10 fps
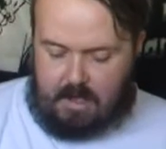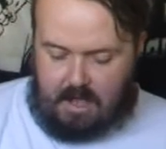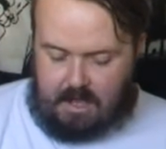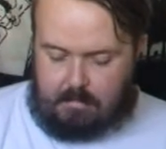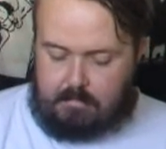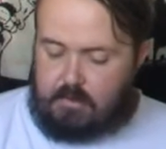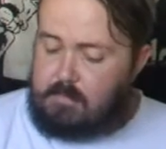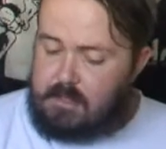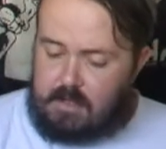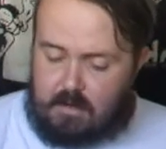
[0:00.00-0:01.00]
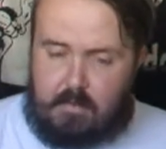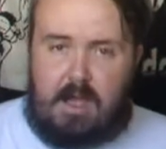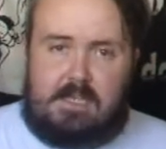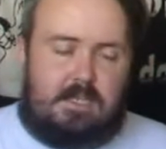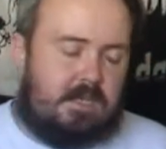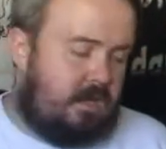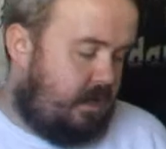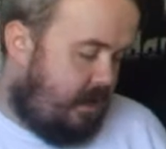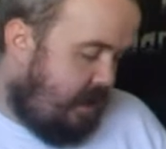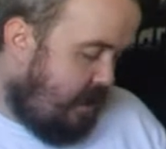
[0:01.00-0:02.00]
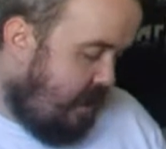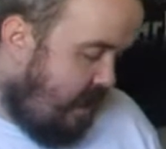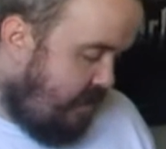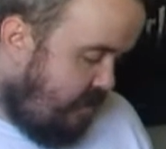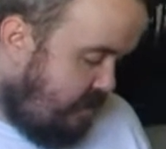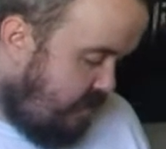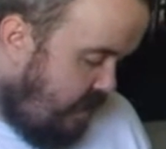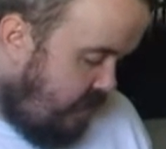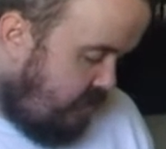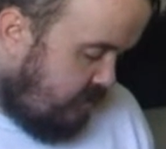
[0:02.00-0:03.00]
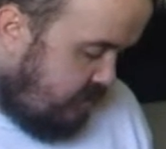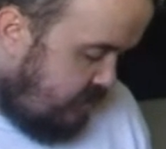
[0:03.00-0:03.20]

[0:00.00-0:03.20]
by Bring Me the Horizon. Now this I got